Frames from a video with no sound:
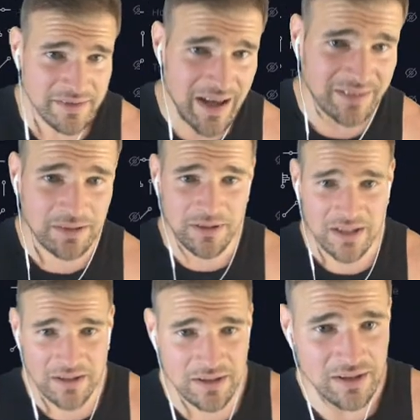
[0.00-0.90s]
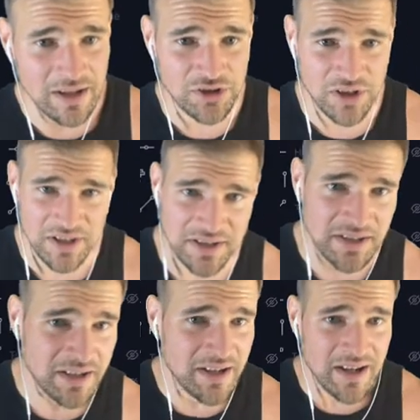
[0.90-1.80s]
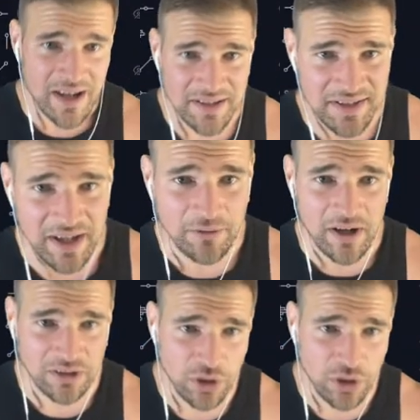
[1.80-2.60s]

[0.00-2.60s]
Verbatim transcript: that to me is just insane, right?